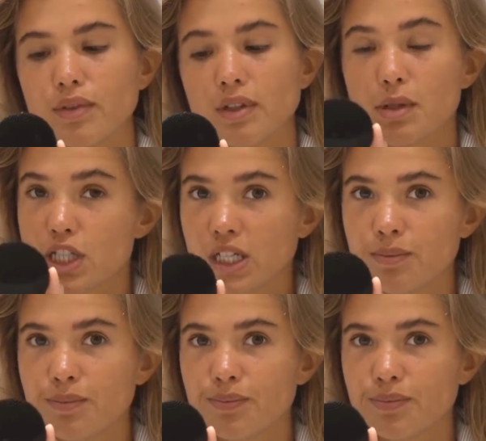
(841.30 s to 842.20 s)
machine,
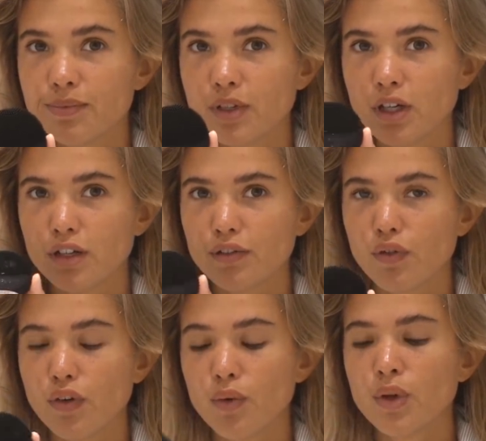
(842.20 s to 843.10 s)
on the
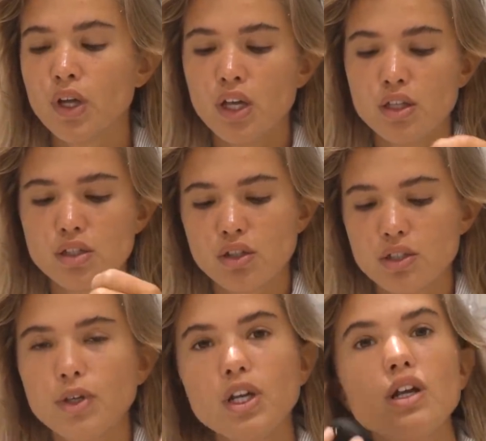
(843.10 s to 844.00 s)
Fofo. So you
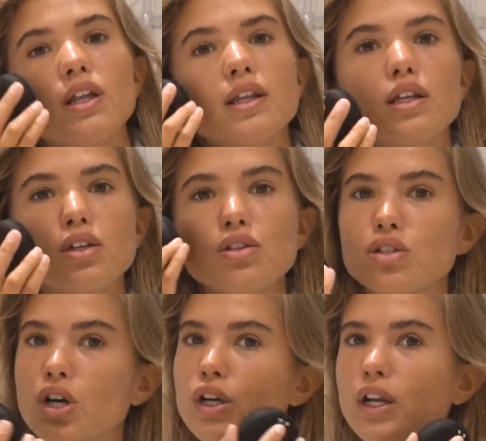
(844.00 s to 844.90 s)
just put it and then you
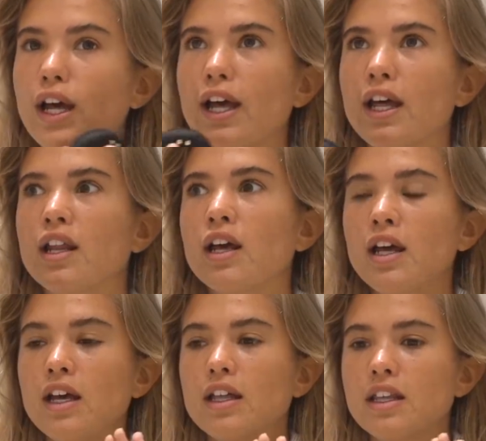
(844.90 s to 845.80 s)
start. And
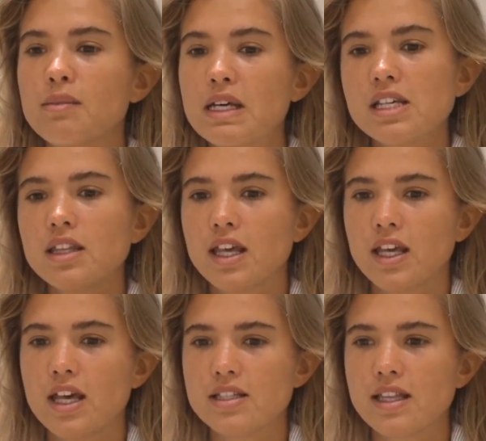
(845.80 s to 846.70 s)
the amazing thing
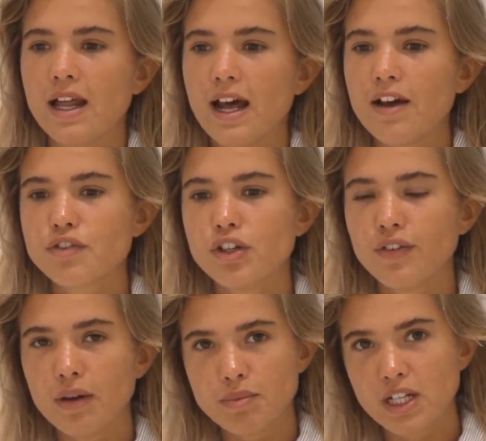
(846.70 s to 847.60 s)
is that after you've
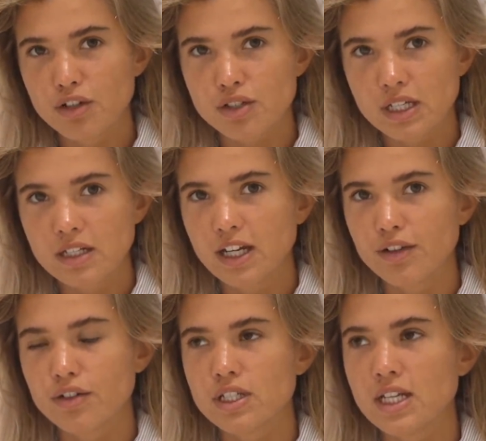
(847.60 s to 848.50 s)
updated your skincare
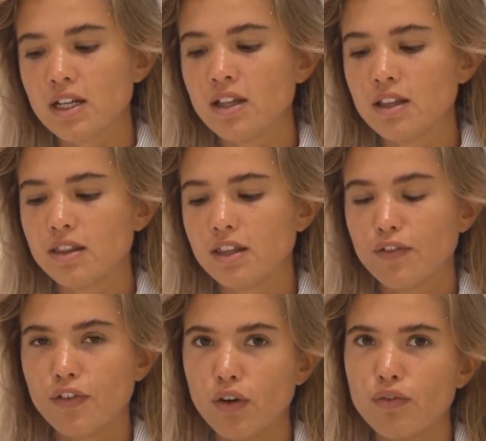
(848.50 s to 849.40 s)
routine, the
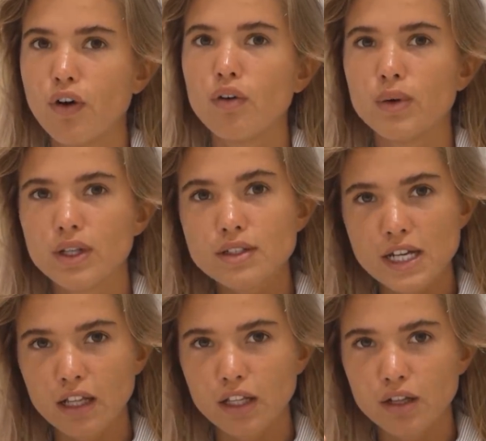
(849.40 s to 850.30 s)
Fofo will
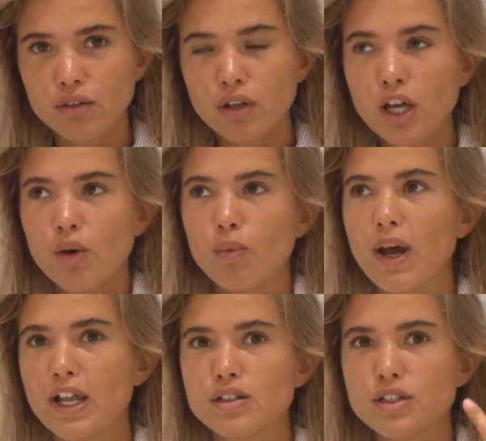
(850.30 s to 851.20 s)
tell you
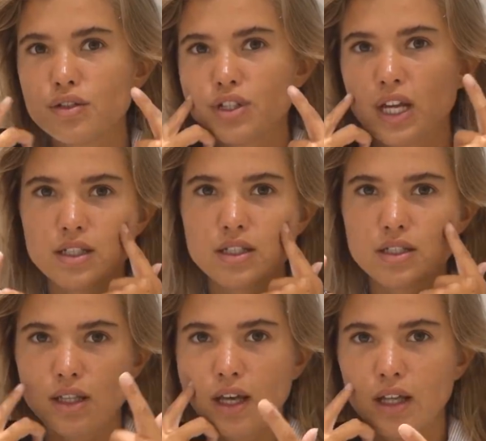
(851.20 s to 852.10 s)
when to change
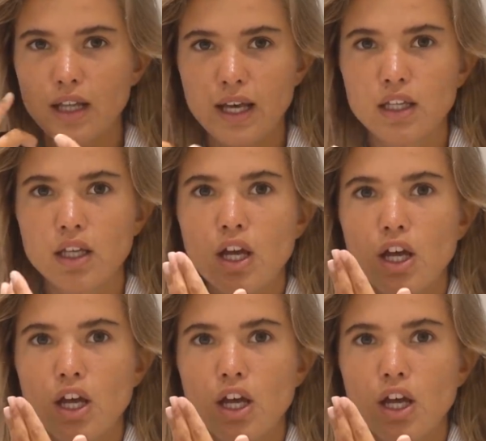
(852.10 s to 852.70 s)
the, like,